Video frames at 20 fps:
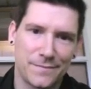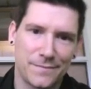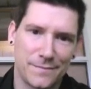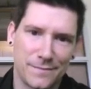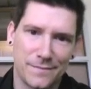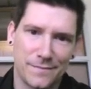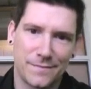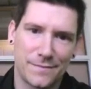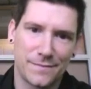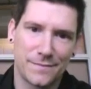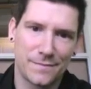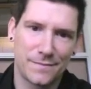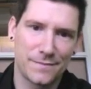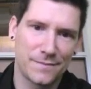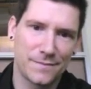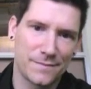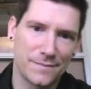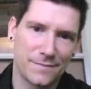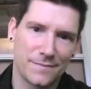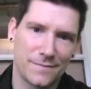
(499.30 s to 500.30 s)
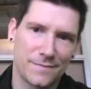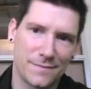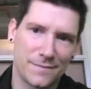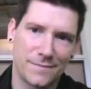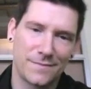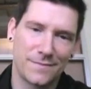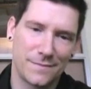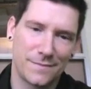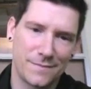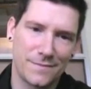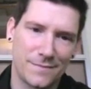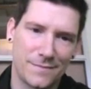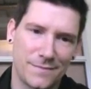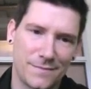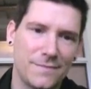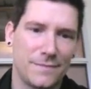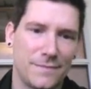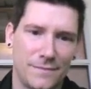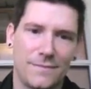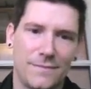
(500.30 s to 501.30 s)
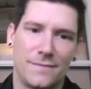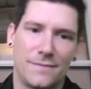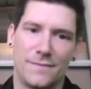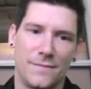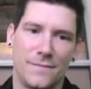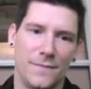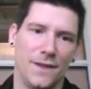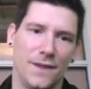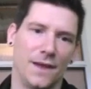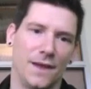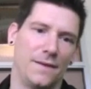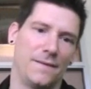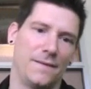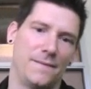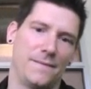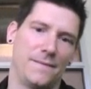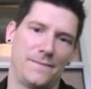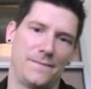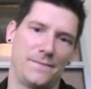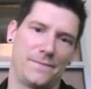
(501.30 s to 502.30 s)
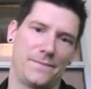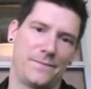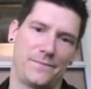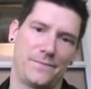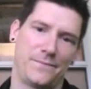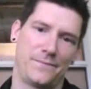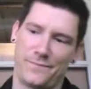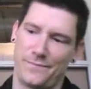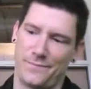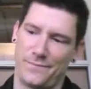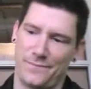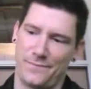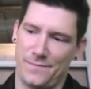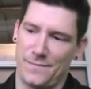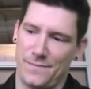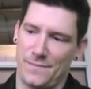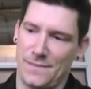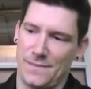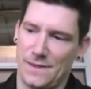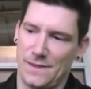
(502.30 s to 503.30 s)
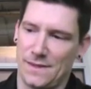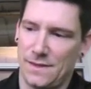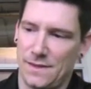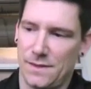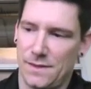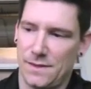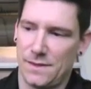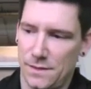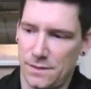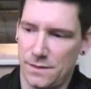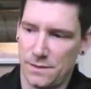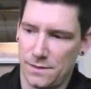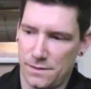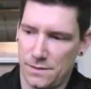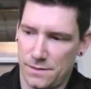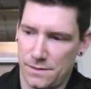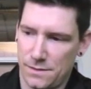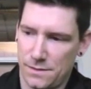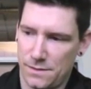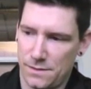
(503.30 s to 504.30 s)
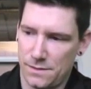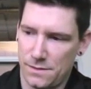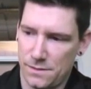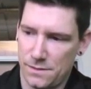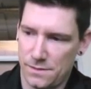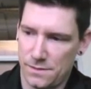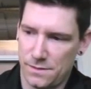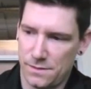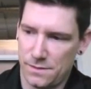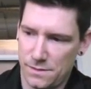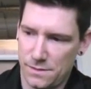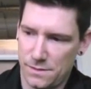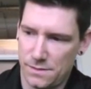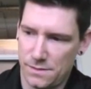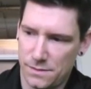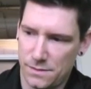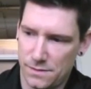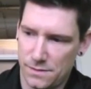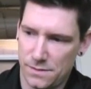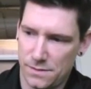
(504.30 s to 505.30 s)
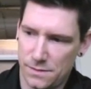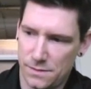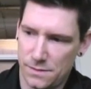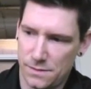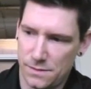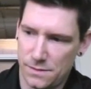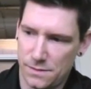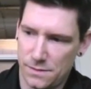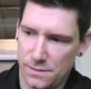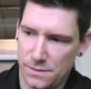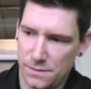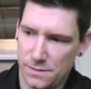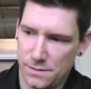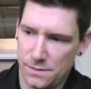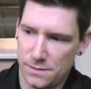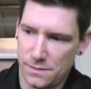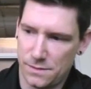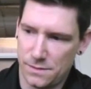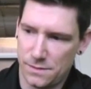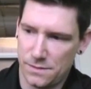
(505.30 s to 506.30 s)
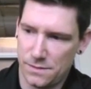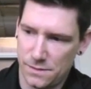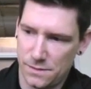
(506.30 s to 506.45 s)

(silent)